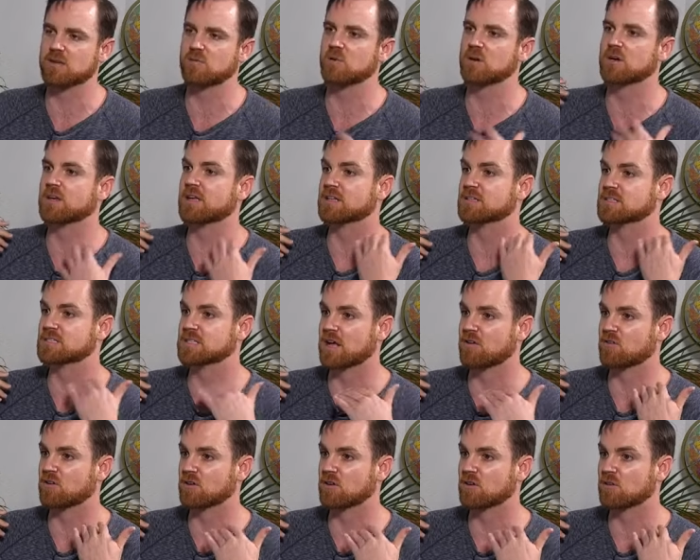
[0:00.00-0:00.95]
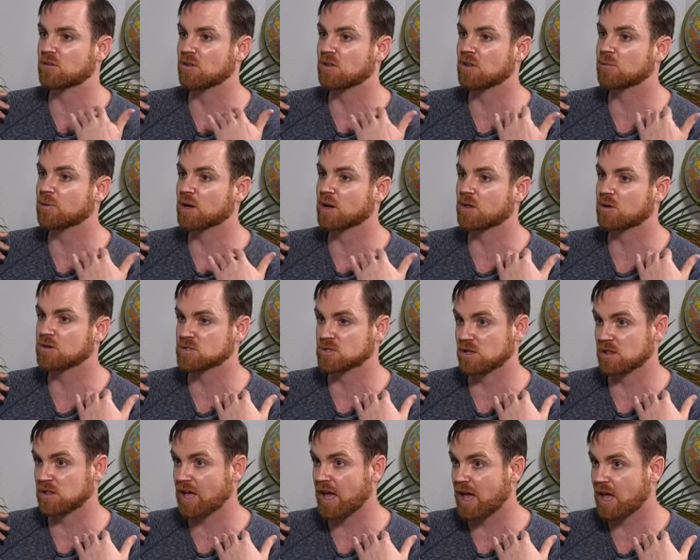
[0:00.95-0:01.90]
where it gets severed a little bit closer
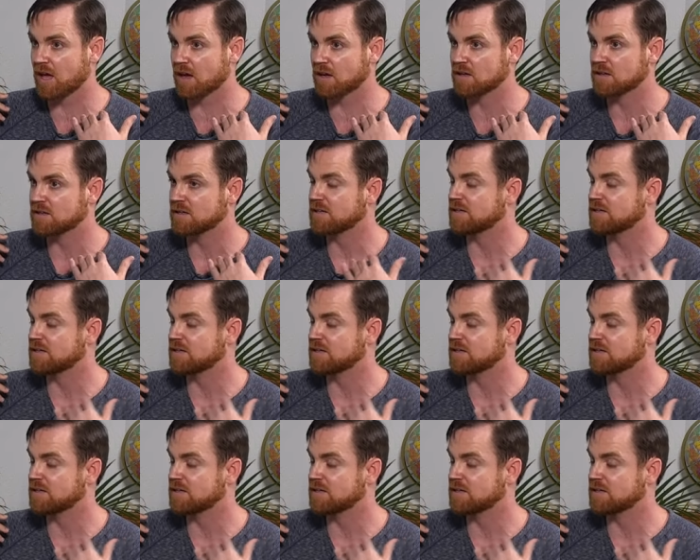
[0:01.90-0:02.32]
to the head